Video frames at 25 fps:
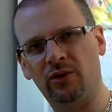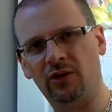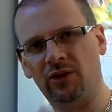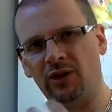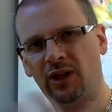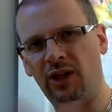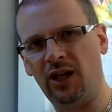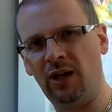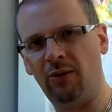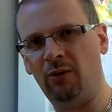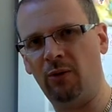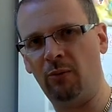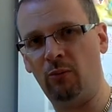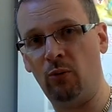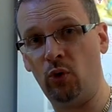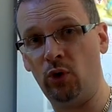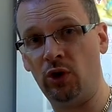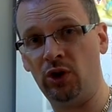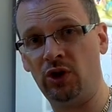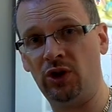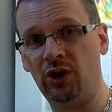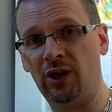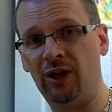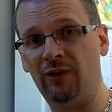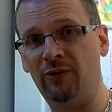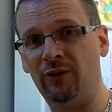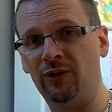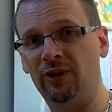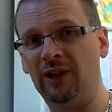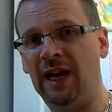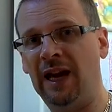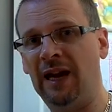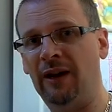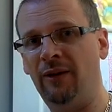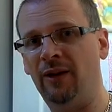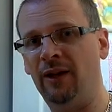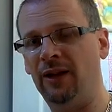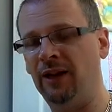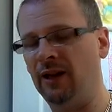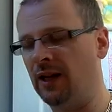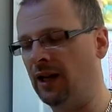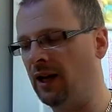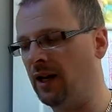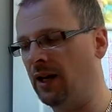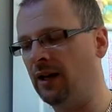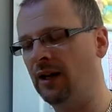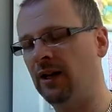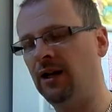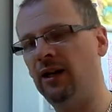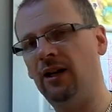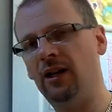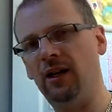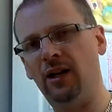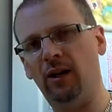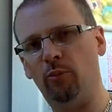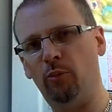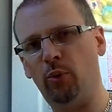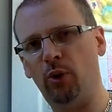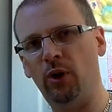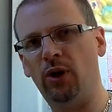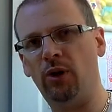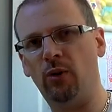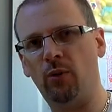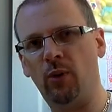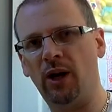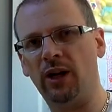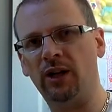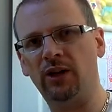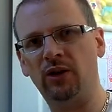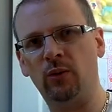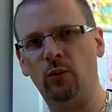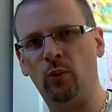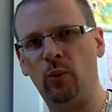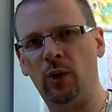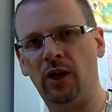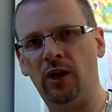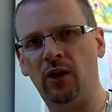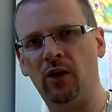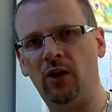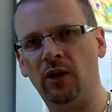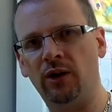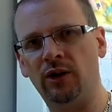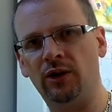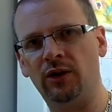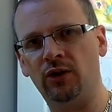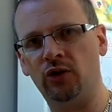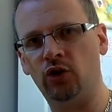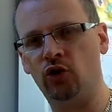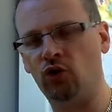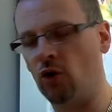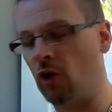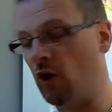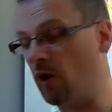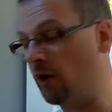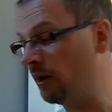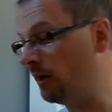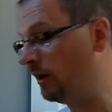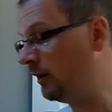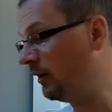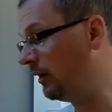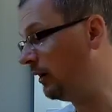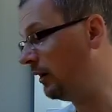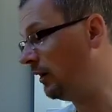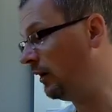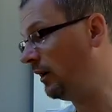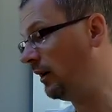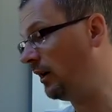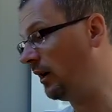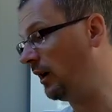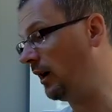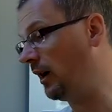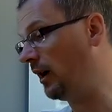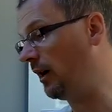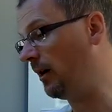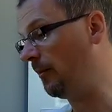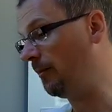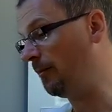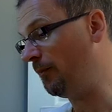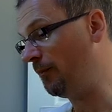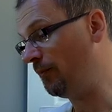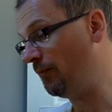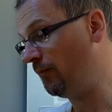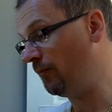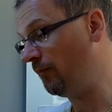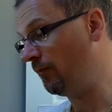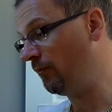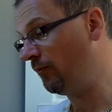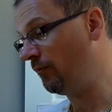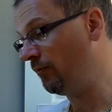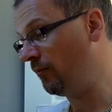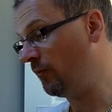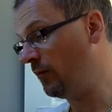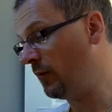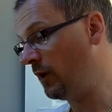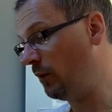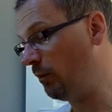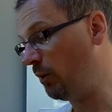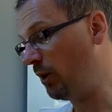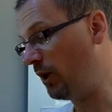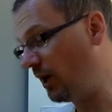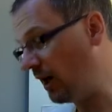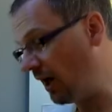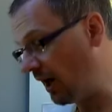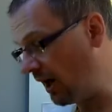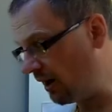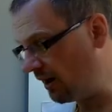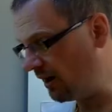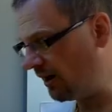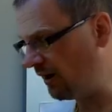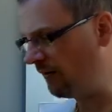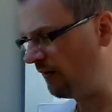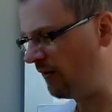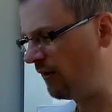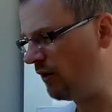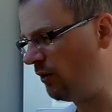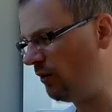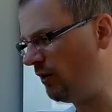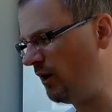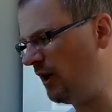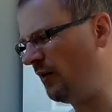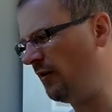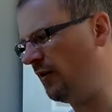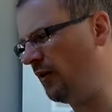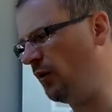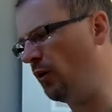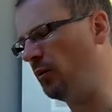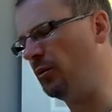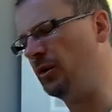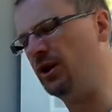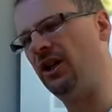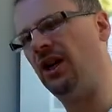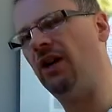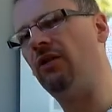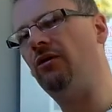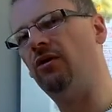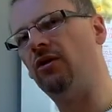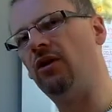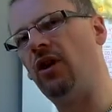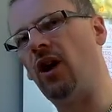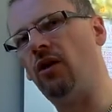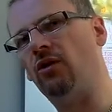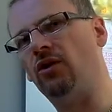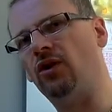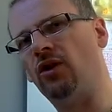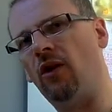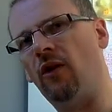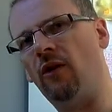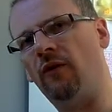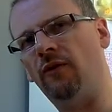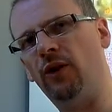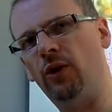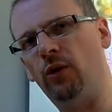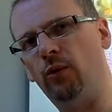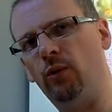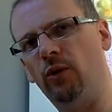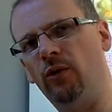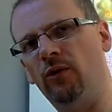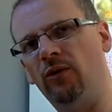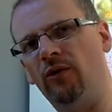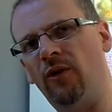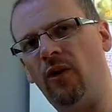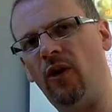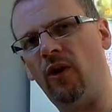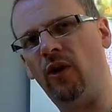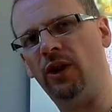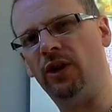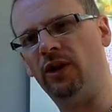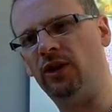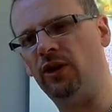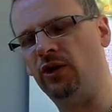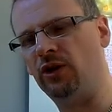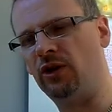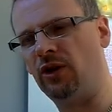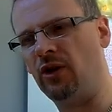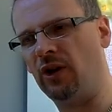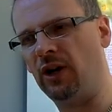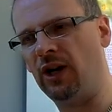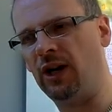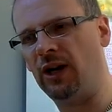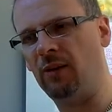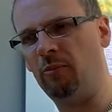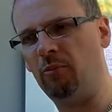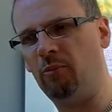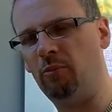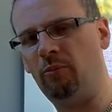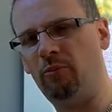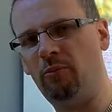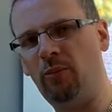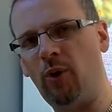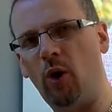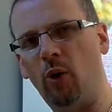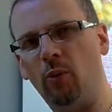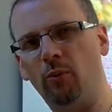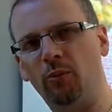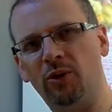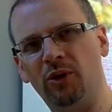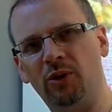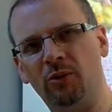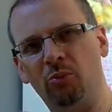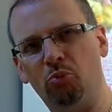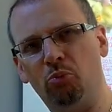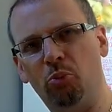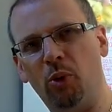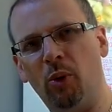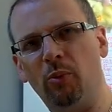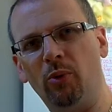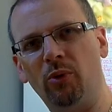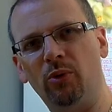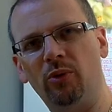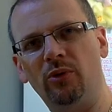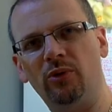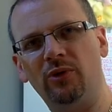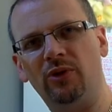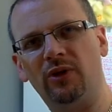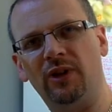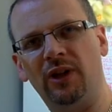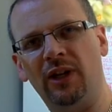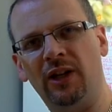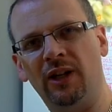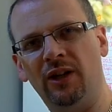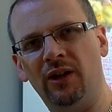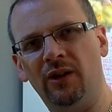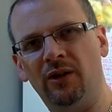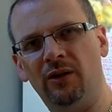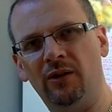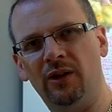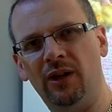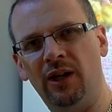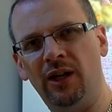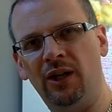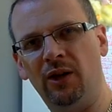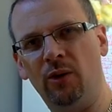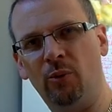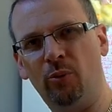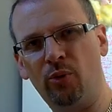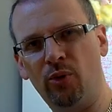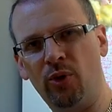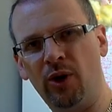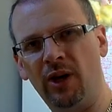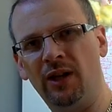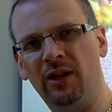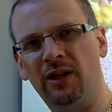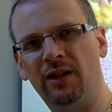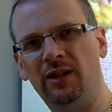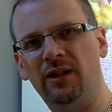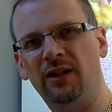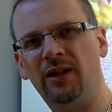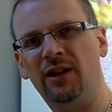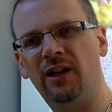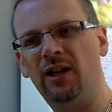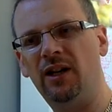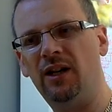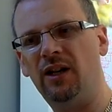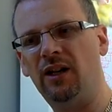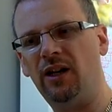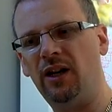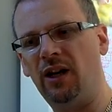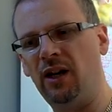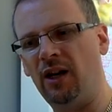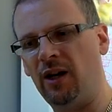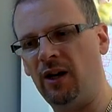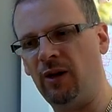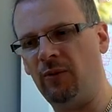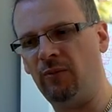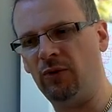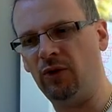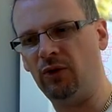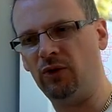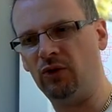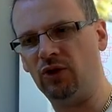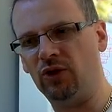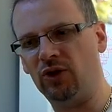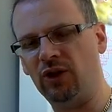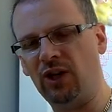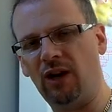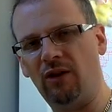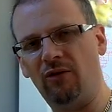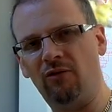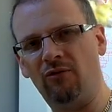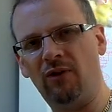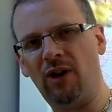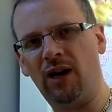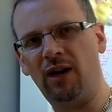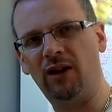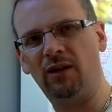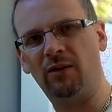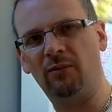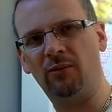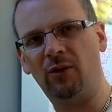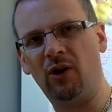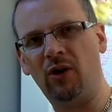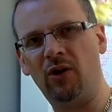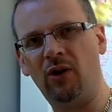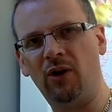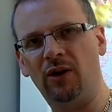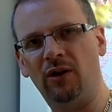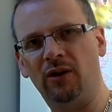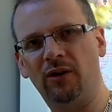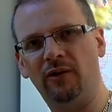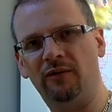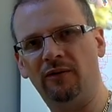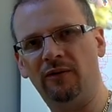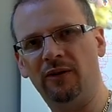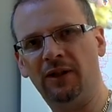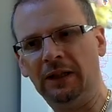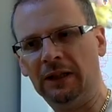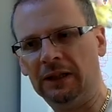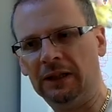just to keep the moisture level down in there, and put it away somewhere nice and dry. But yeah, if your material goes off, you will find you start getting pops and bubbles in your print. You'll just get random kind of